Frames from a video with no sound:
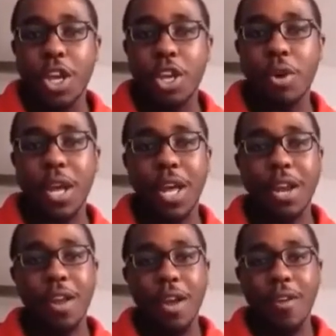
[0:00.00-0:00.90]
You
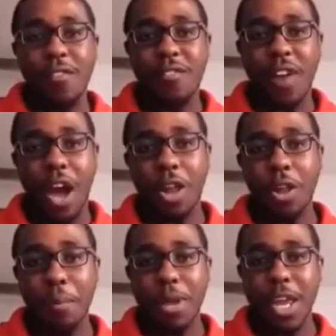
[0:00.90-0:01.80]
could
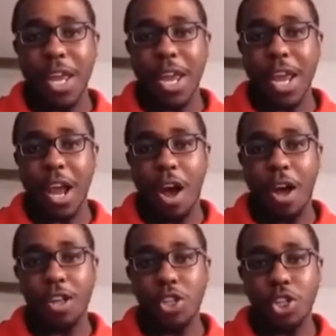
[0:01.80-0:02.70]
Follow me
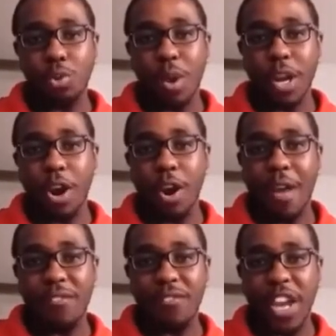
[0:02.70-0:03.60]
on Twitter
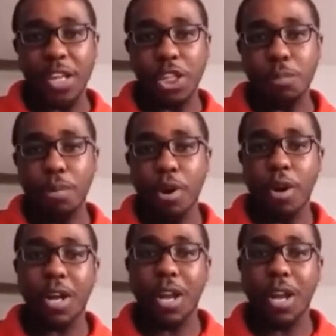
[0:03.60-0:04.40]
and Facebook,